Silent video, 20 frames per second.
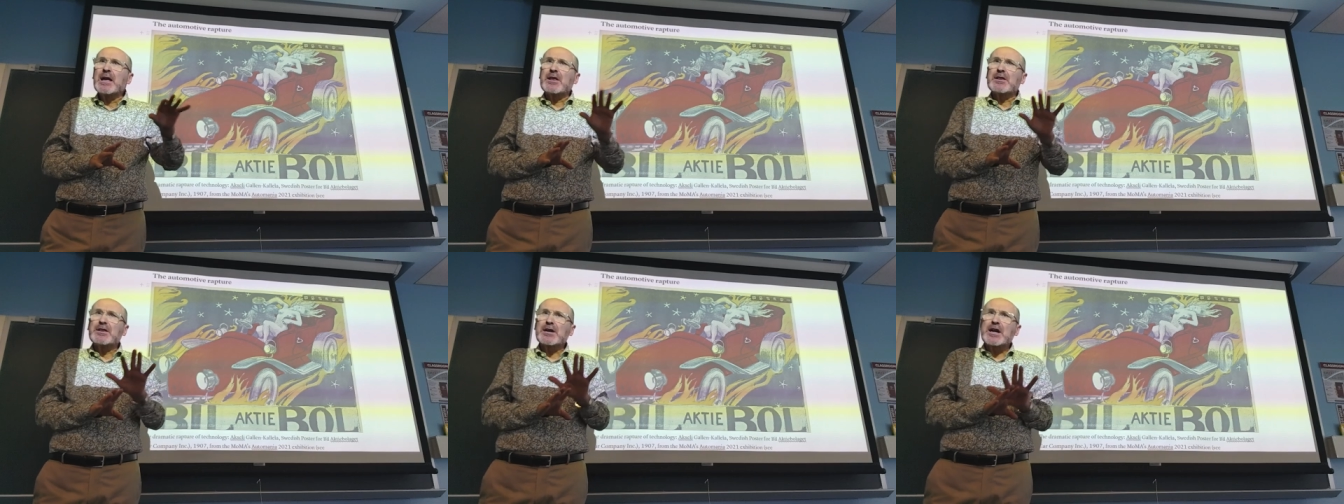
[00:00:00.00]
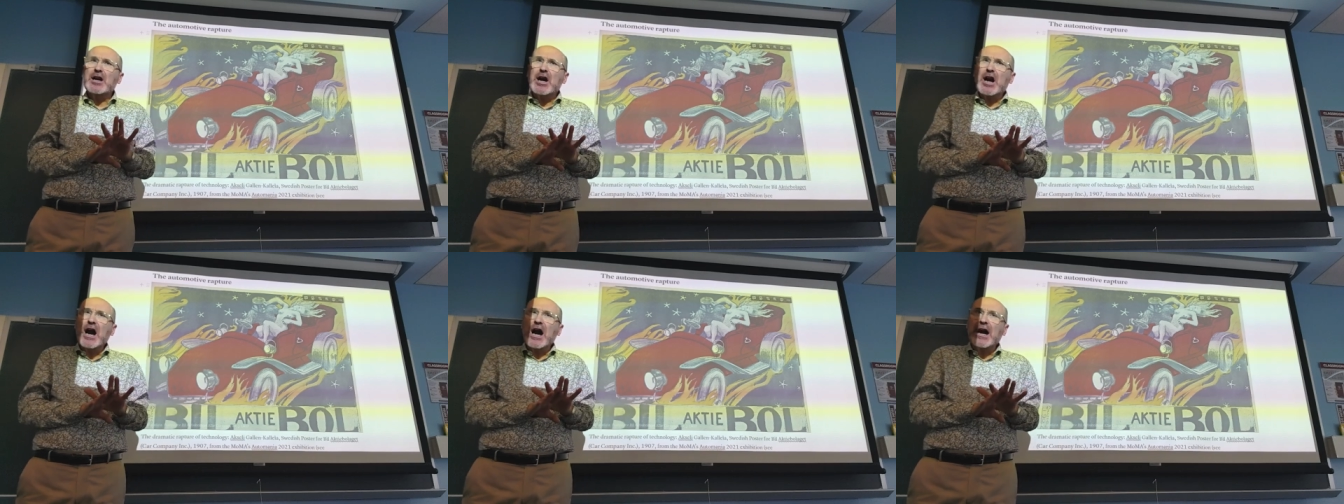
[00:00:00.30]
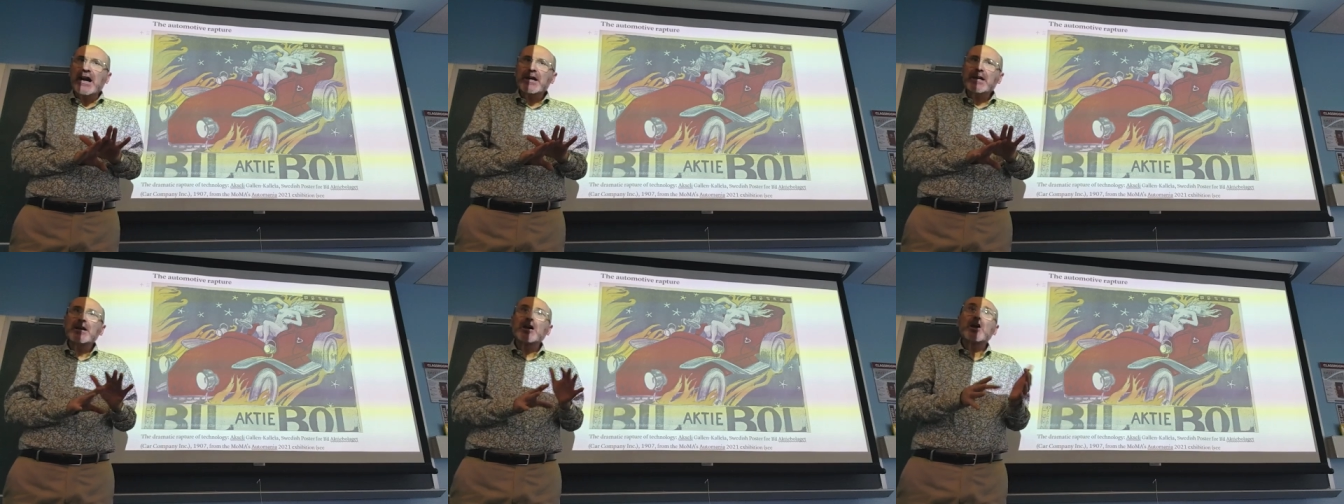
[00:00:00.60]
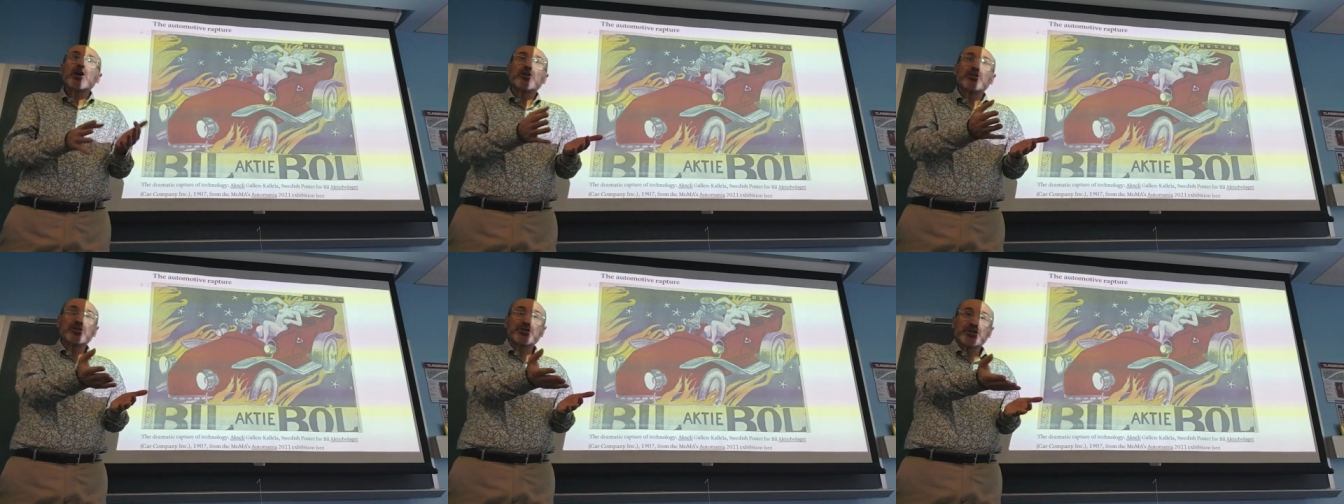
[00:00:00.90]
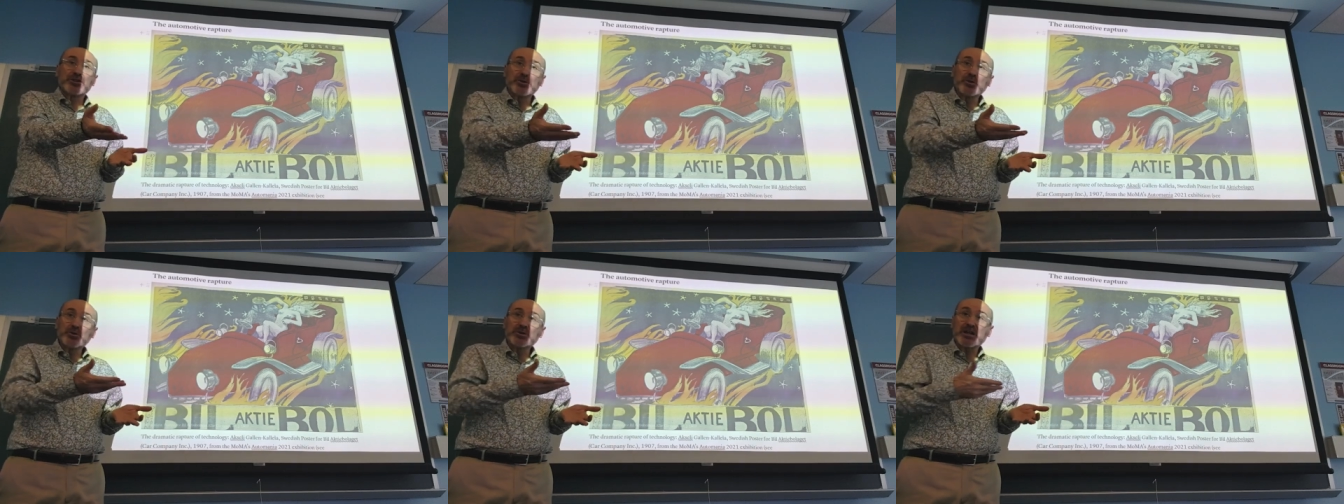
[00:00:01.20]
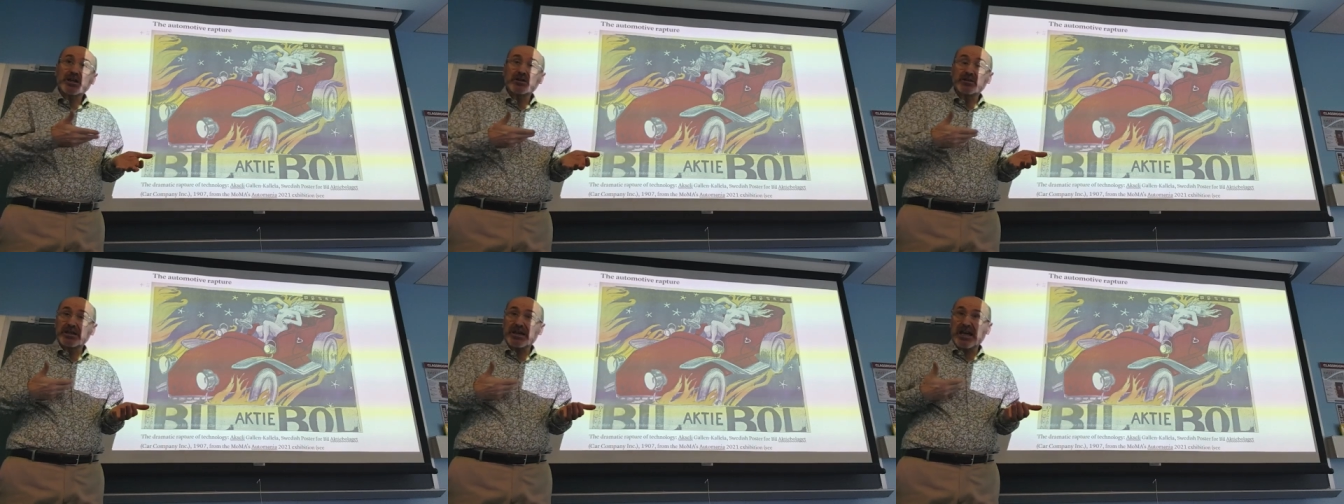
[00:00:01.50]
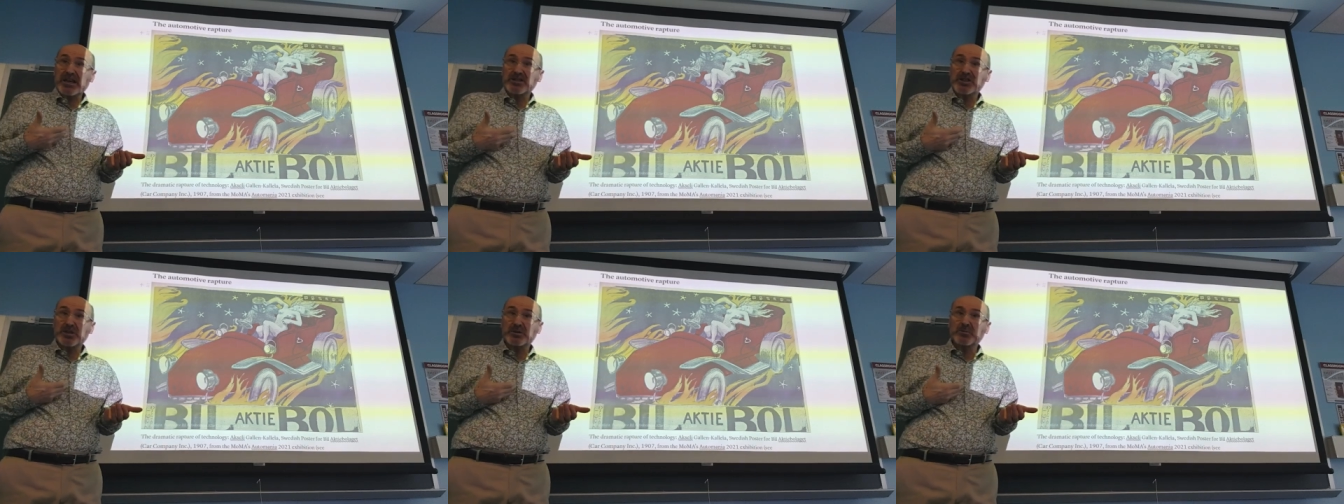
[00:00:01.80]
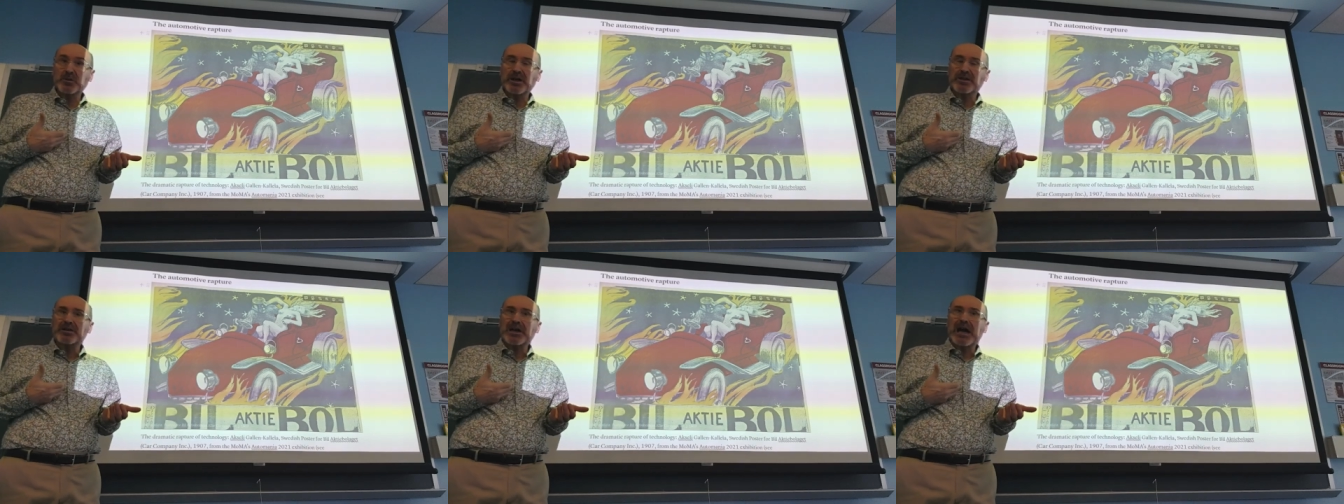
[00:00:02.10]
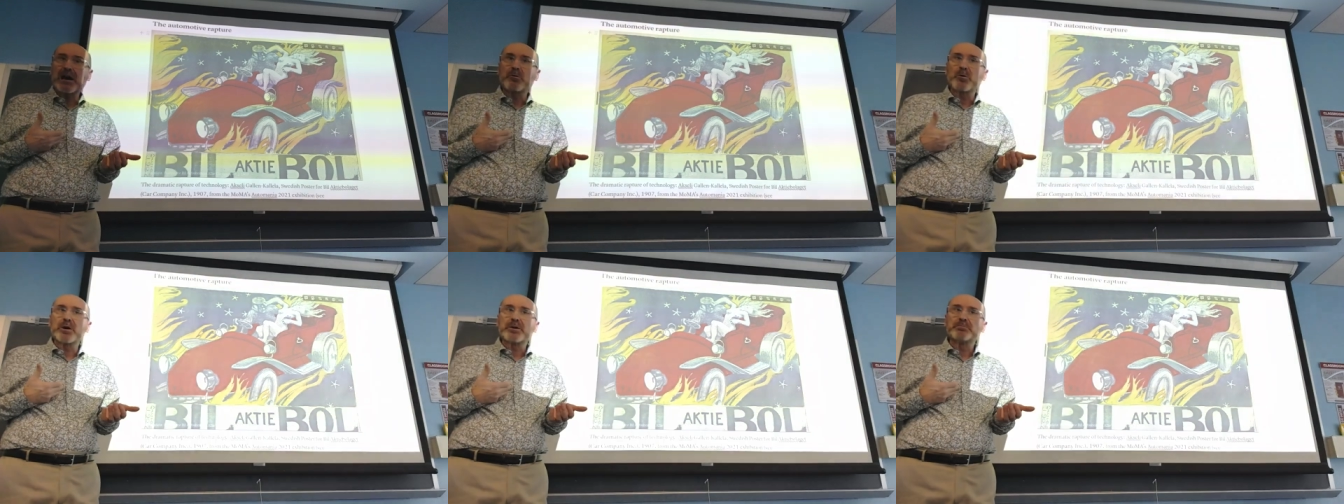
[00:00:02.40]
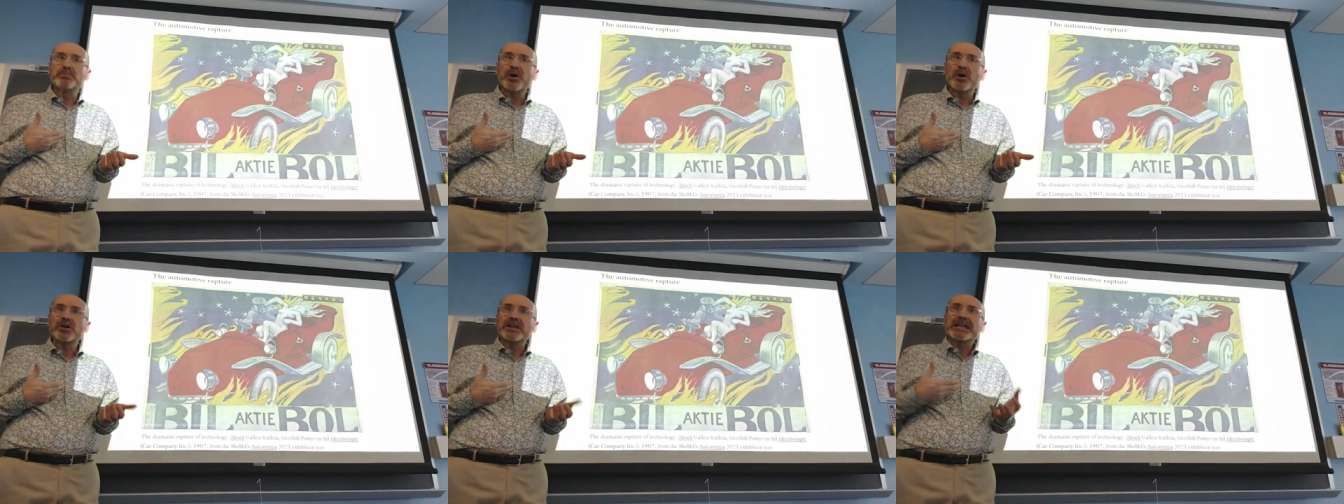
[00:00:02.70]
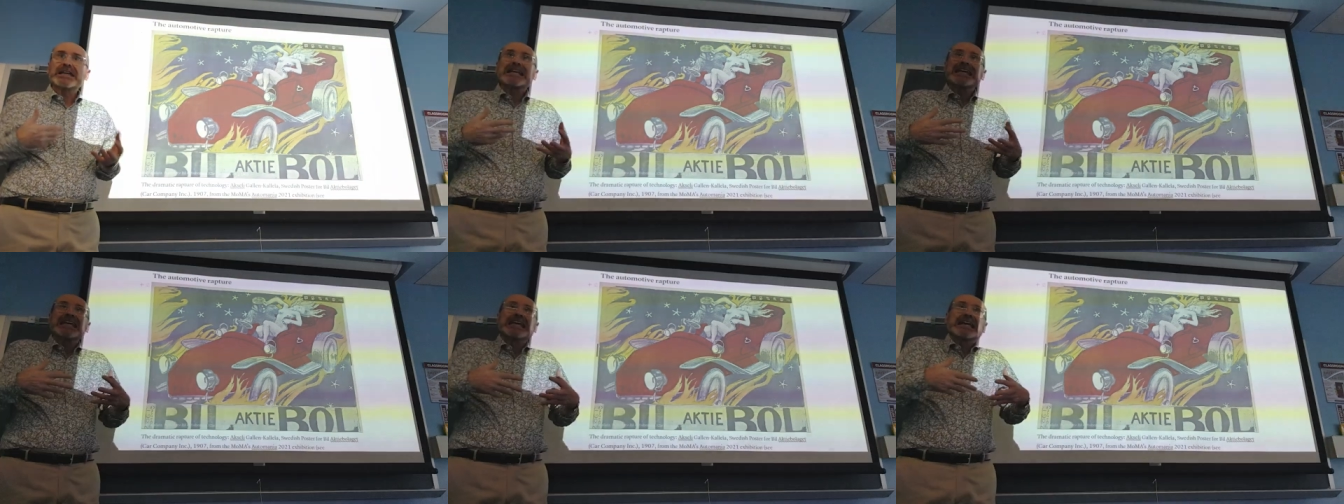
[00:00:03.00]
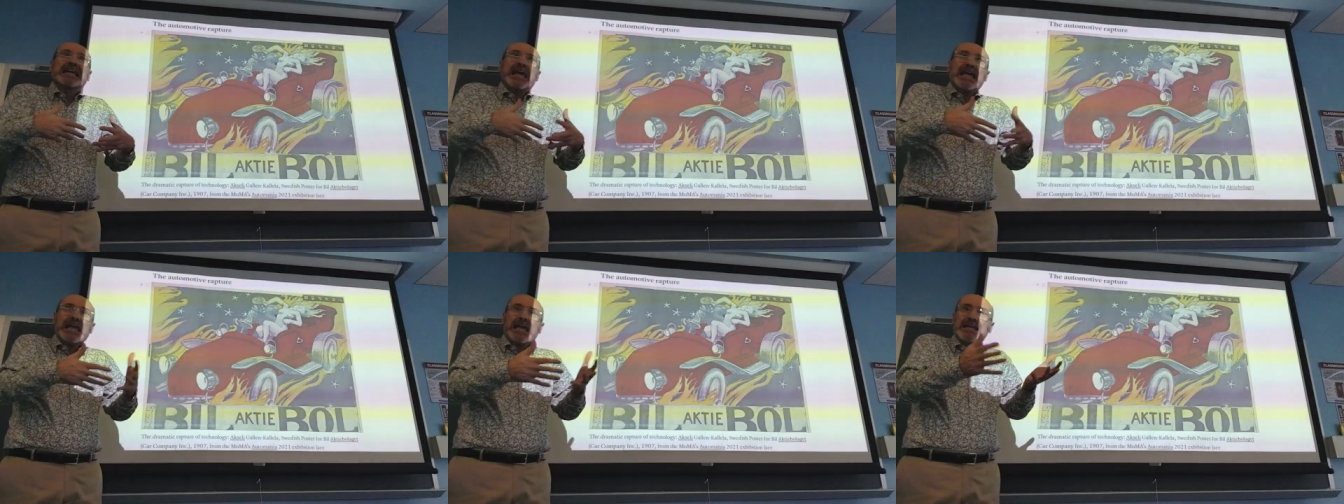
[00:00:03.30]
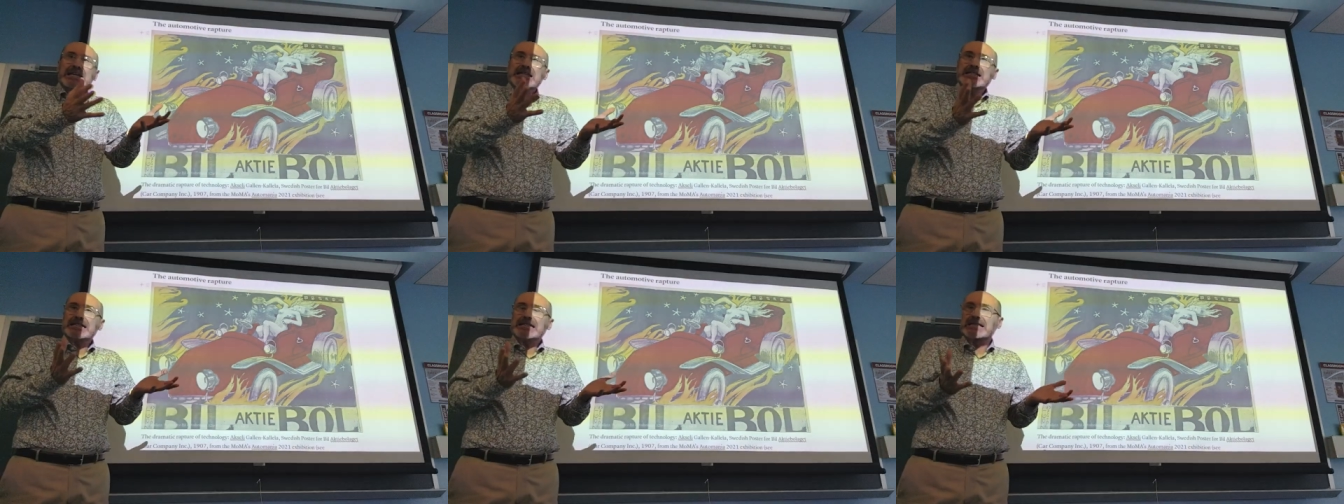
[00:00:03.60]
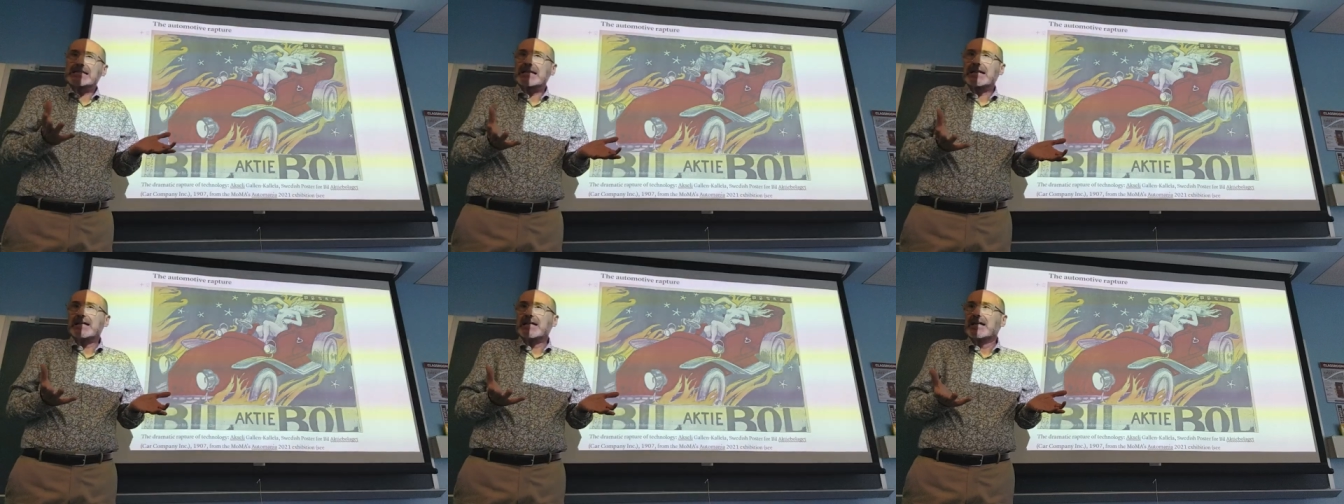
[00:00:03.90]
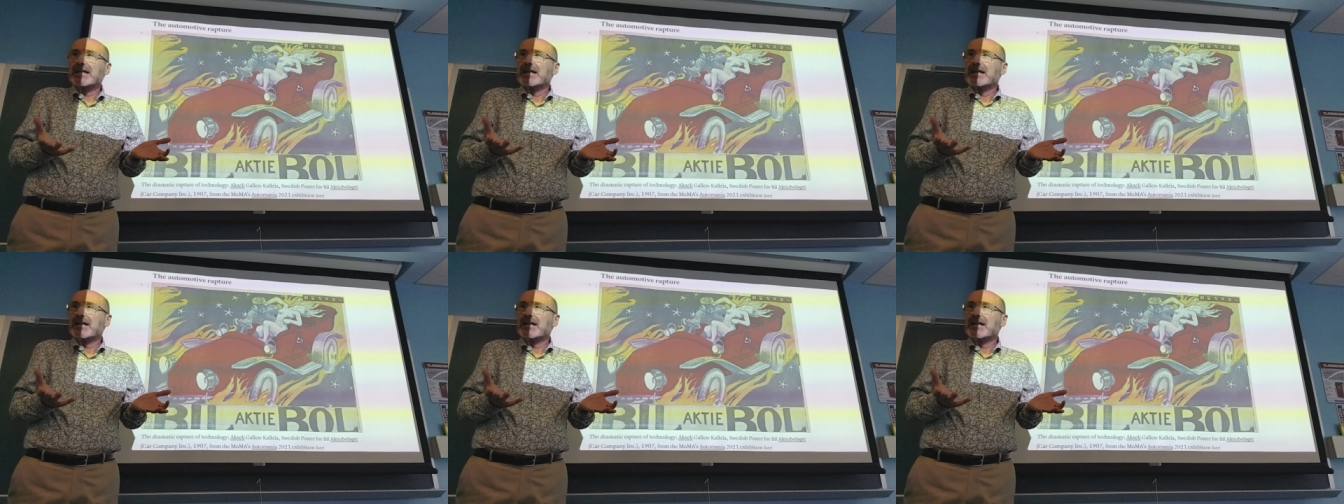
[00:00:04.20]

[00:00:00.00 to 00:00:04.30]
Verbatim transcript: The car, through the connection with our body, gains